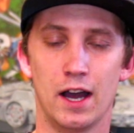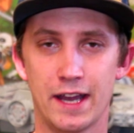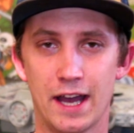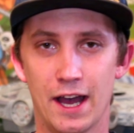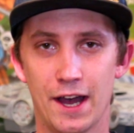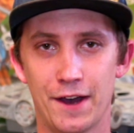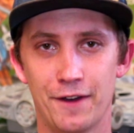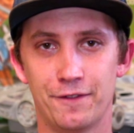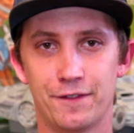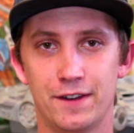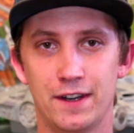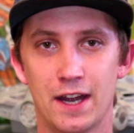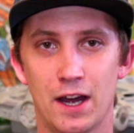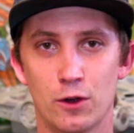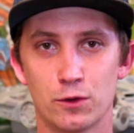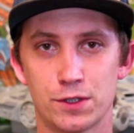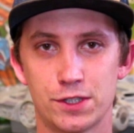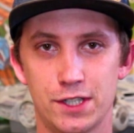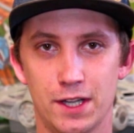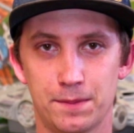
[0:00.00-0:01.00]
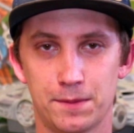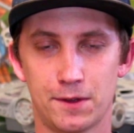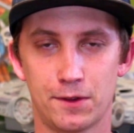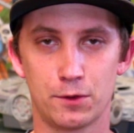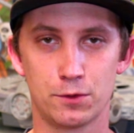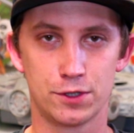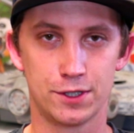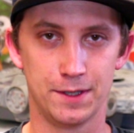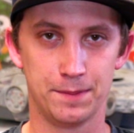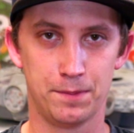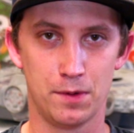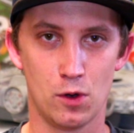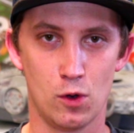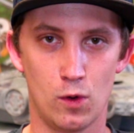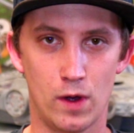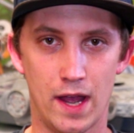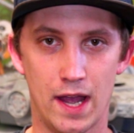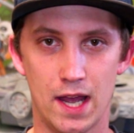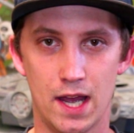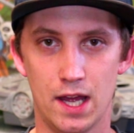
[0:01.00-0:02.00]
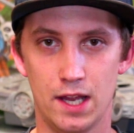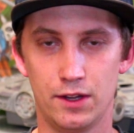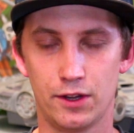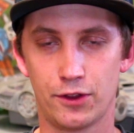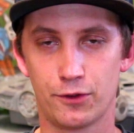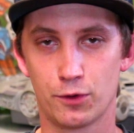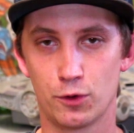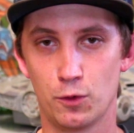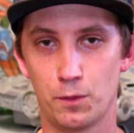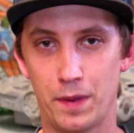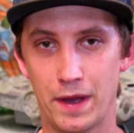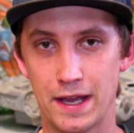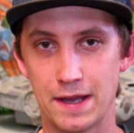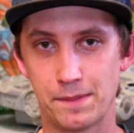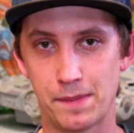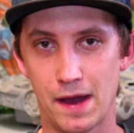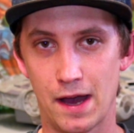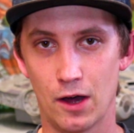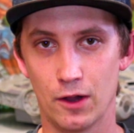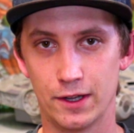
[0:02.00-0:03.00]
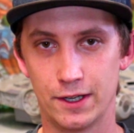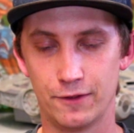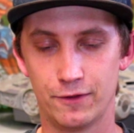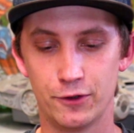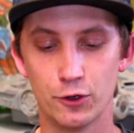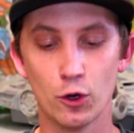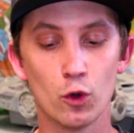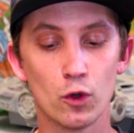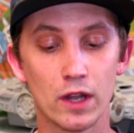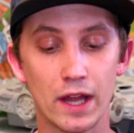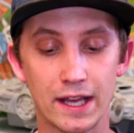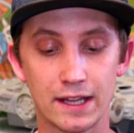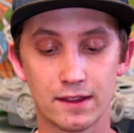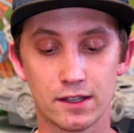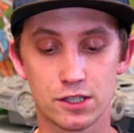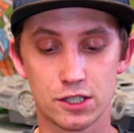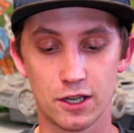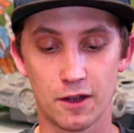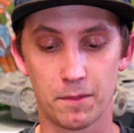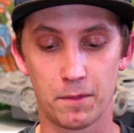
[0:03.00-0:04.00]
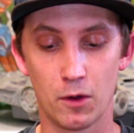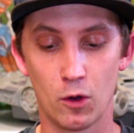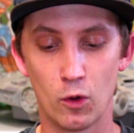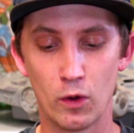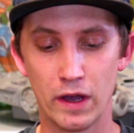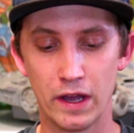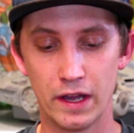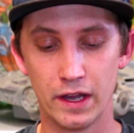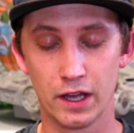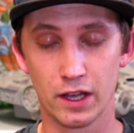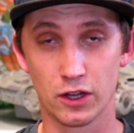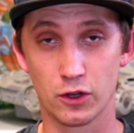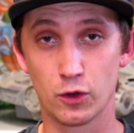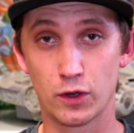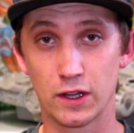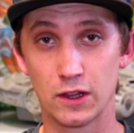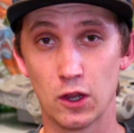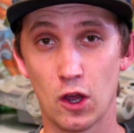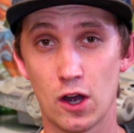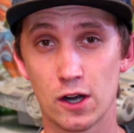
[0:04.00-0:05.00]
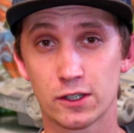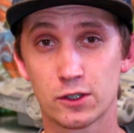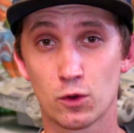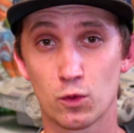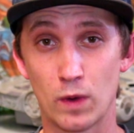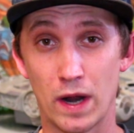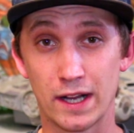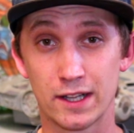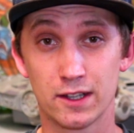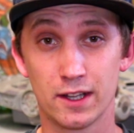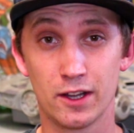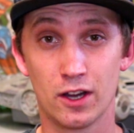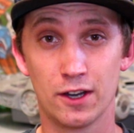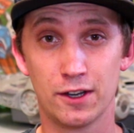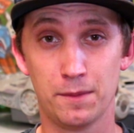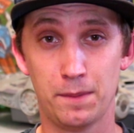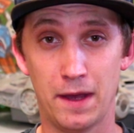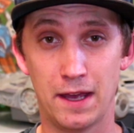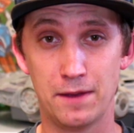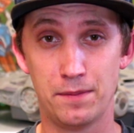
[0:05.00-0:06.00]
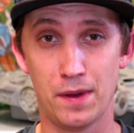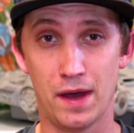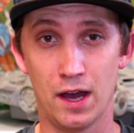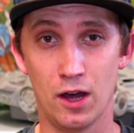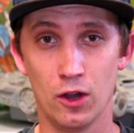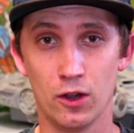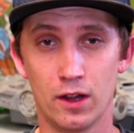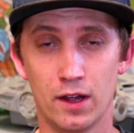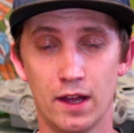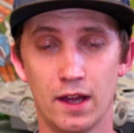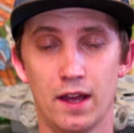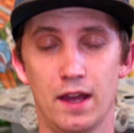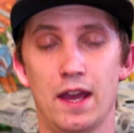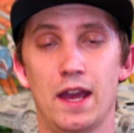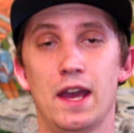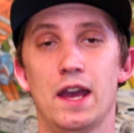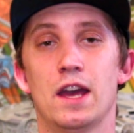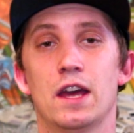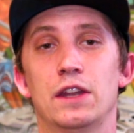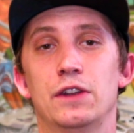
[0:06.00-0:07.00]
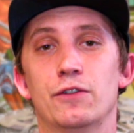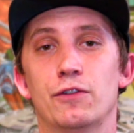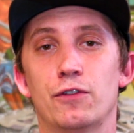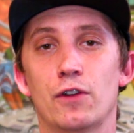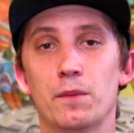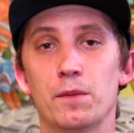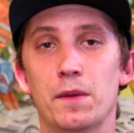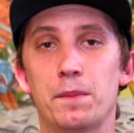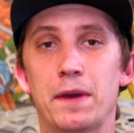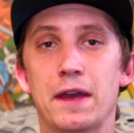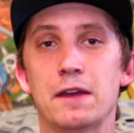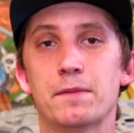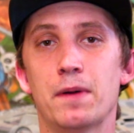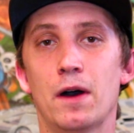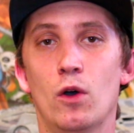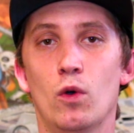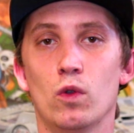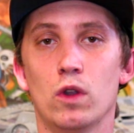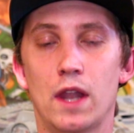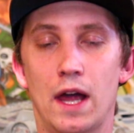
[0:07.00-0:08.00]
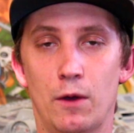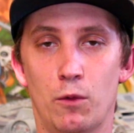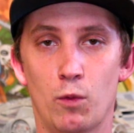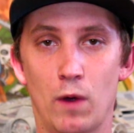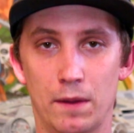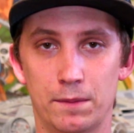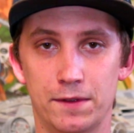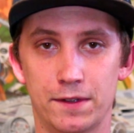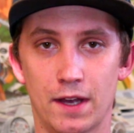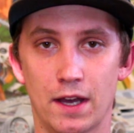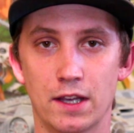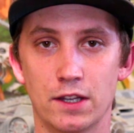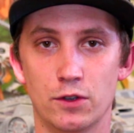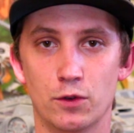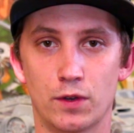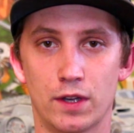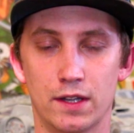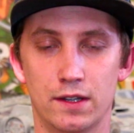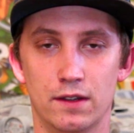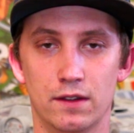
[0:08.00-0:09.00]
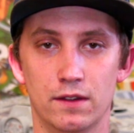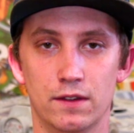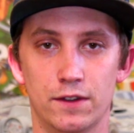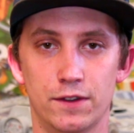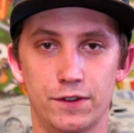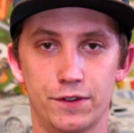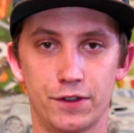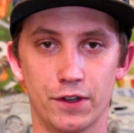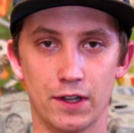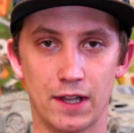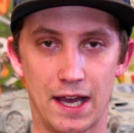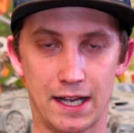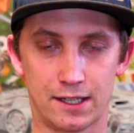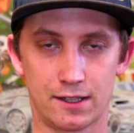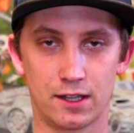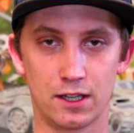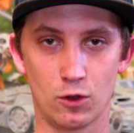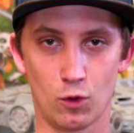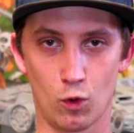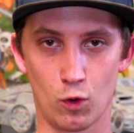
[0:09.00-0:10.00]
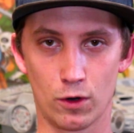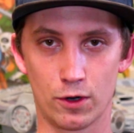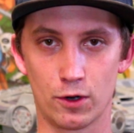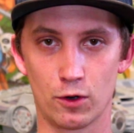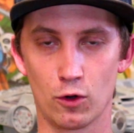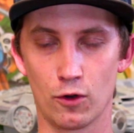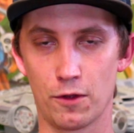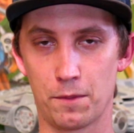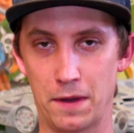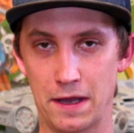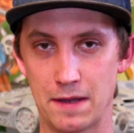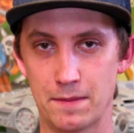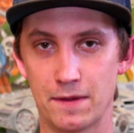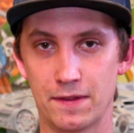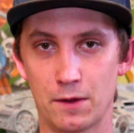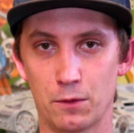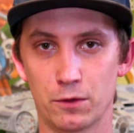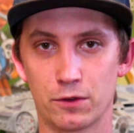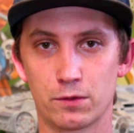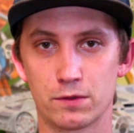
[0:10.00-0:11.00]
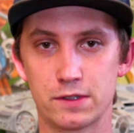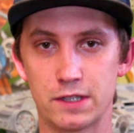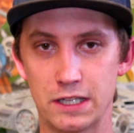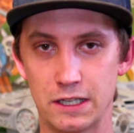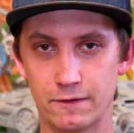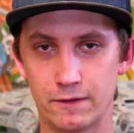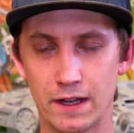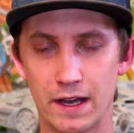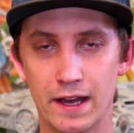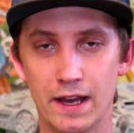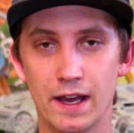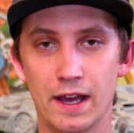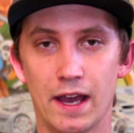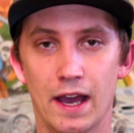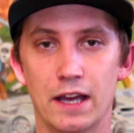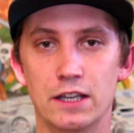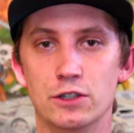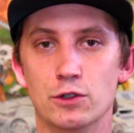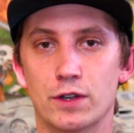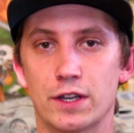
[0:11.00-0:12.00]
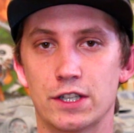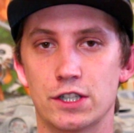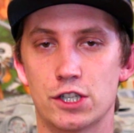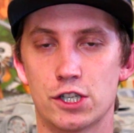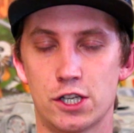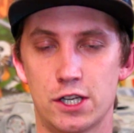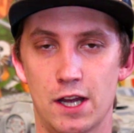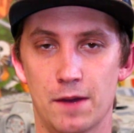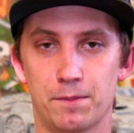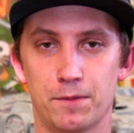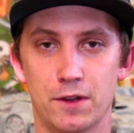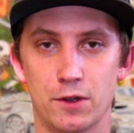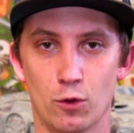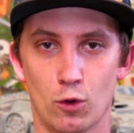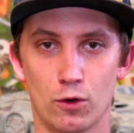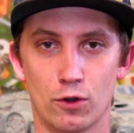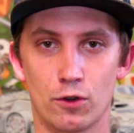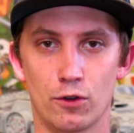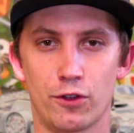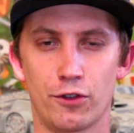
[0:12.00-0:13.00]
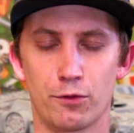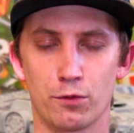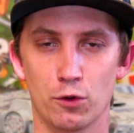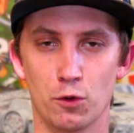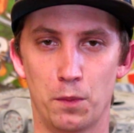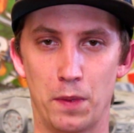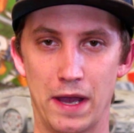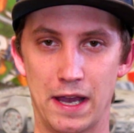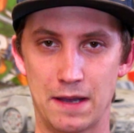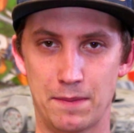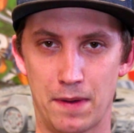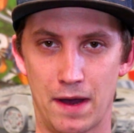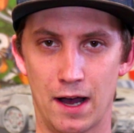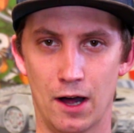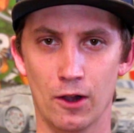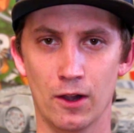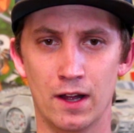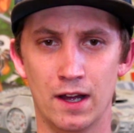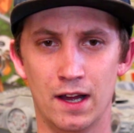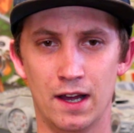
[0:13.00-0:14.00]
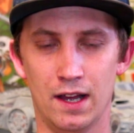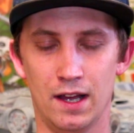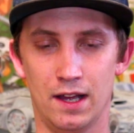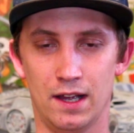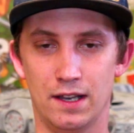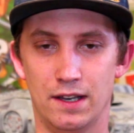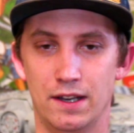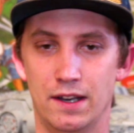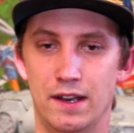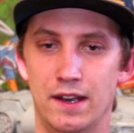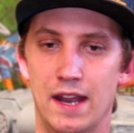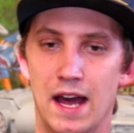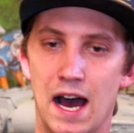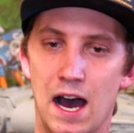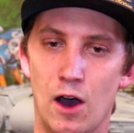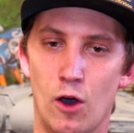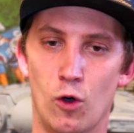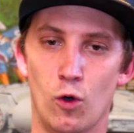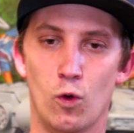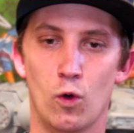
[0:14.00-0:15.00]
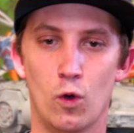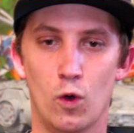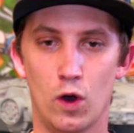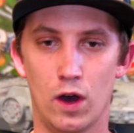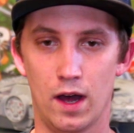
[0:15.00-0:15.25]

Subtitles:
have now shipped through Shippo and through PayPal, and if you don't like the Shippo, you can log directly onto PayPal, and from the PayPal website, you can select the order or the payment that was received, and you can ship the order through PayPal. Now,